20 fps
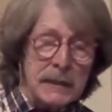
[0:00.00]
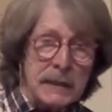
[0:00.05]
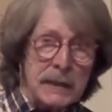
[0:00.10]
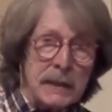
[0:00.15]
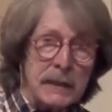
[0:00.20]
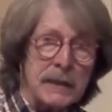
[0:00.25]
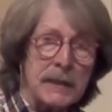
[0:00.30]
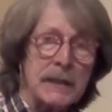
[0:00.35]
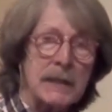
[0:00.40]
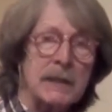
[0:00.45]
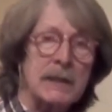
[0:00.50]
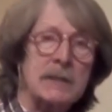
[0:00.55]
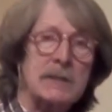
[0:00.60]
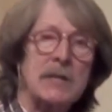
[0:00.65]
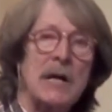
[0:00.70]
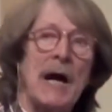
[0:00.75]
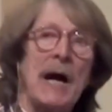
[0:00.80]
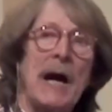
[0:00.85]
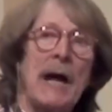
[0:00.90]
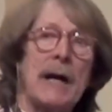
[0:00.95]
the
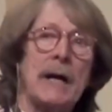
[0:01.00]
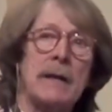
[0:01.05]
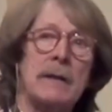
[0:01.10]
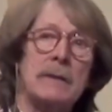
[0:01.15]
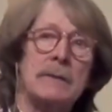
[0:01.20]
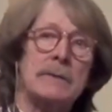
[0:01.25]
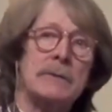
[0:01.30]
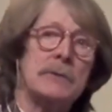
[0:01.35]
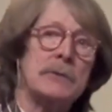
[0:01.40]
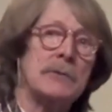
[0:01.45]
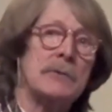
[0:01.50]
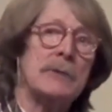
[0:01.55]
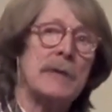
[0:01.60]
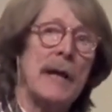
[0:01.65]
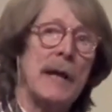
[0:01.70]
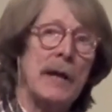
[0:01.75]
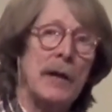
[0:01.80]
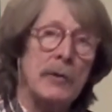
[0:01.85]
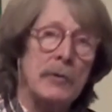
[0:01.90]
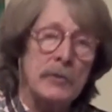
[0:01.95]
entire
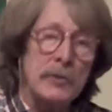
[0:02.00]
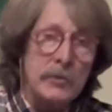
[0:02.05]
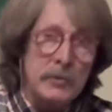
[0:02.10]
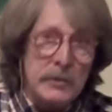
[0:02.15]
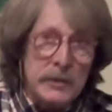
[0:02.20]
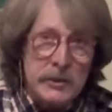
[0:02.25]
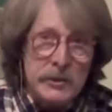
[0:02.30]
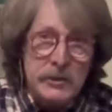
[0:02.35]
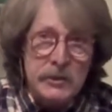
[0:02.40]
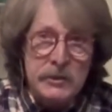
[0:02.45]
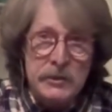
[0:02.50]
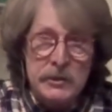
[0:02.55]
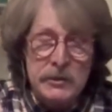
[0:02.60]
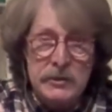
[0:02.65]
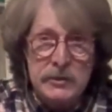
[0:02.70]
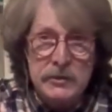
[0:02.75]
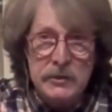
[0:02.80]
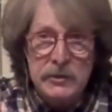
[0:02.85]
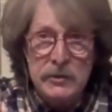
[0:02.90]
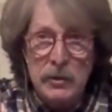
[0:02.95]
Judeo-Christian
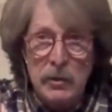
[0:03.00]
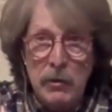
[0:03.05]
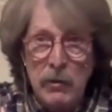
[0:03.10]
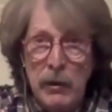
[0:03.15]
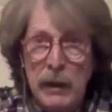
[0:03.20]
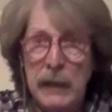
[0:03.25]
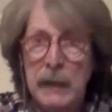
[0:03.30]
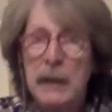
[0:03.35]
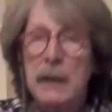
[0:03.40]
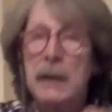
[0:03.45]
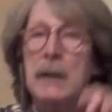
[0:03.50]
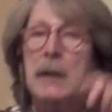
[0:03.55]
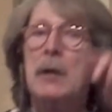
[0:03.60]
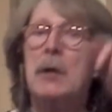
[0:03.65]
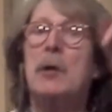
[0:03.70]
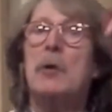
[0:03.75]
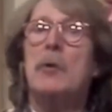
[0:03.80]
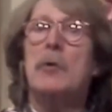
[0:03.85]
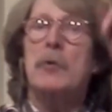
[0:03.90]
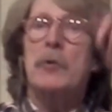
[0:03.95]
story
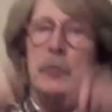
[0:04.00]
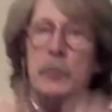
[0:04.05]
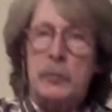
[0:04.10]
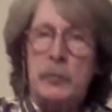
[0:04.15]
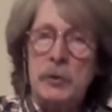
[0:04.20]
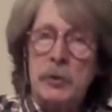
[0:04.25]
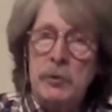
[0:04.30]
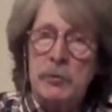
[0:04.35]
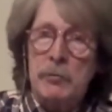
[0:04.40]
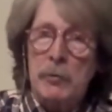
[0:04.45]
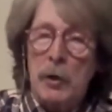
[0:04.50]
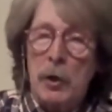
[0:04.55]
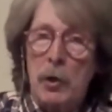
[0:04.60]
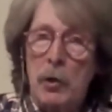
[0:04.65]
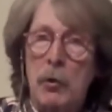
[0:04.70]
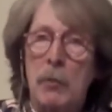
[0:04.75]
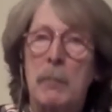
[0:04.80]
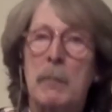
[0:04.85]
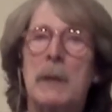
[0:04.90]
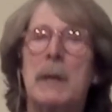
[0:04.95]
through
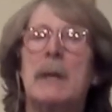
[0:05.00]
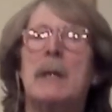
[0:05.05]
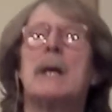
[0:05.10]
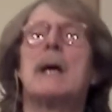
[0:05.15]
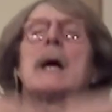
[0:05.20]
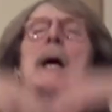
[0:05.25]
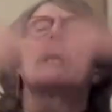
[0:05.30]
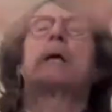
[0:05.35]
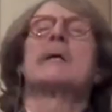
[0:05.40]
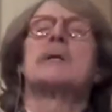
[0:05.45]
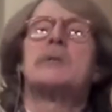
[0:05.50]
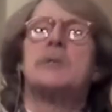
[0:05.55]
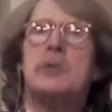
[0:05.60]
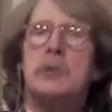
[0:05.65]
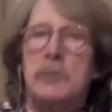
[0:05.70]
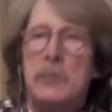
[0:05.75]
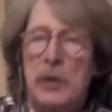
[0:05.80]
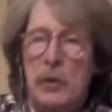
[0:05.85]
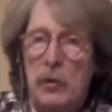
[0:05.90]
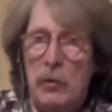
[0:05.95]
Rome
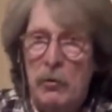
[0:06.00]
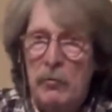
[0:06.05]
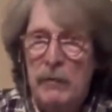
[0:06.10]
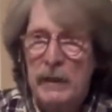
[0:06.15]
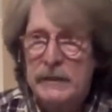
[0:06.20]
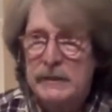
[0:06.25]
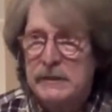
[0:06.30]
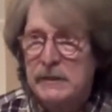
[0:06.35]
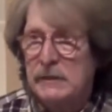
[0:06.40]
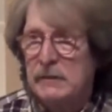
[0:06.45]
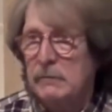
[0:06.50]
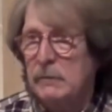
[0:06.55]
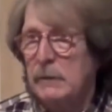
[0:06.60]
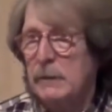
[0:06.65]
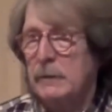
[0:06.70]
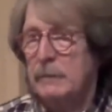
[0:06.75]
to the whole rest of the world.